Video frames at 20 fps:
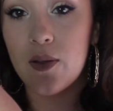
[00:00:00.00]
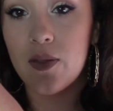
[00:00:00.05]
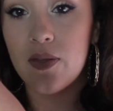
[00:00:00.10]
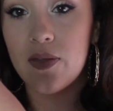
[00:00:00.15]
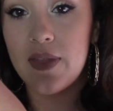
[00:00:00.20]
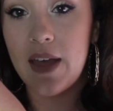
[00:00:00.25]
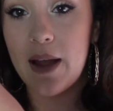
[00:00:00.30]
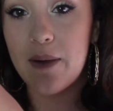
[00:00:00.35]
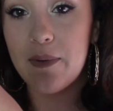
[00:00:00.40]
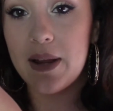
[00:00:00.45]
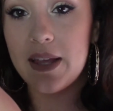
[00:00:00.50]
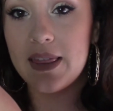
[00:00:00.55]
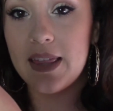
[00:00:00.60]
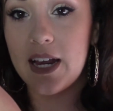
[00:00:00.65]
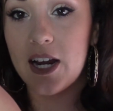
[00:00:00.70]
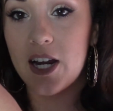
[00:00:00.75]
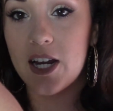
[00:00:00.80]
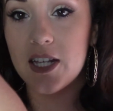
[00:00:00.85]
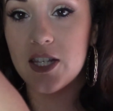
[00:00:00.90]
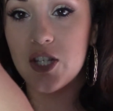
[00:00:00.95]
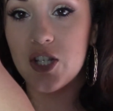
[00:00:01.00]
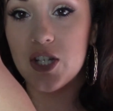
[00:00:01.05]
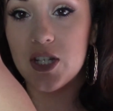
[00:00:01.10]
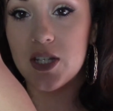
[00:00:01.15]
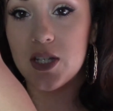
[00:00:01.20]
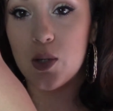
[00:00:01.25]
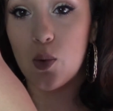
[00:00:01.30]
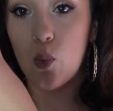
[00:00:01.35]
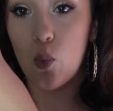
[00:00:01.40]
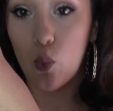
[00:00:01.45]
That right there is
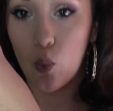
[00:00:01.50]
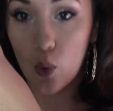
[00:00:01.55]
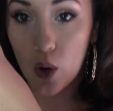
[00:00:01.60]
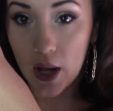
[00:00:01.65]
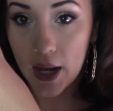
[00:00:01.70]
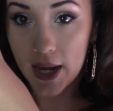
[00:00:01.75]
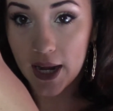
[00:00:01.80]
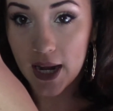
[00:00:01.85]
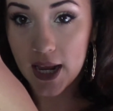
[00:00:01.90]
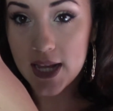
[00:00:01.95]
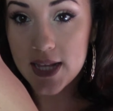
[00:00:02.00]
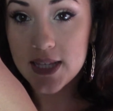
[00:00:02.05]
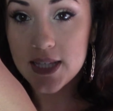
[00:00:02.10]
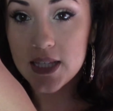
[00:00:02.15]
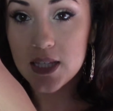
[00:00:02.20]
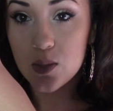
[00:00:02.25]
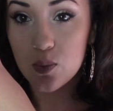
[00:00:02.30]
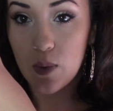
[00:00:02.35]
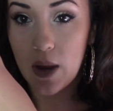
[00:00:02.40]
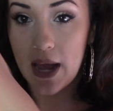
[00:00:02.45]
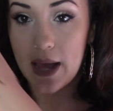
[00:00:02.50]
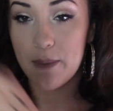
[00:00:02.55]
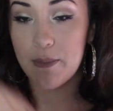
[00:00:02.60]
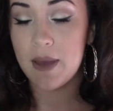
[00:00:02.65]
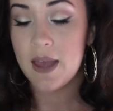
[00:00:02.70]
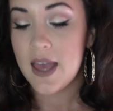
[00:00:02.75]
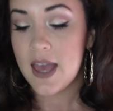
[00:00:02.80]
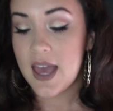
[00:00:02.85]
just one swipe.